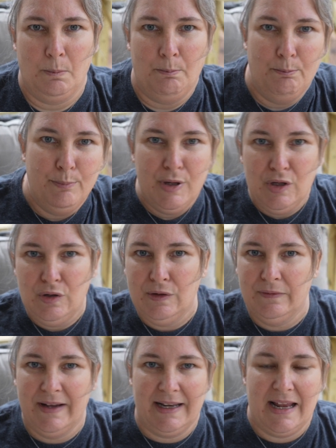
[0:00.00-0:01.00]

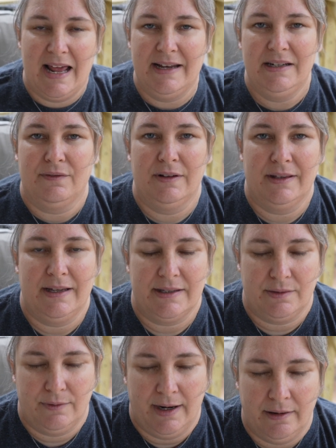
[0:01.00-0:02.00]
move a lot of different
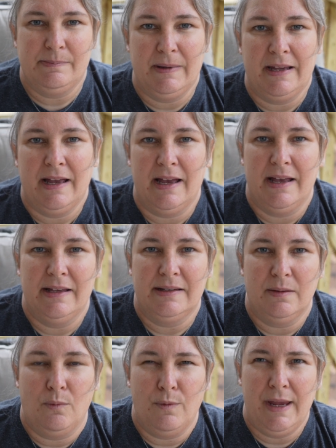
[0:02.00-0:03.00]
things around
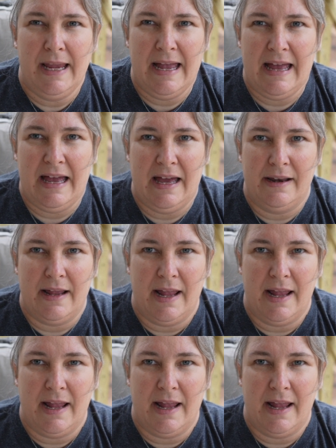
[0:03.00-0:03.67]
because we had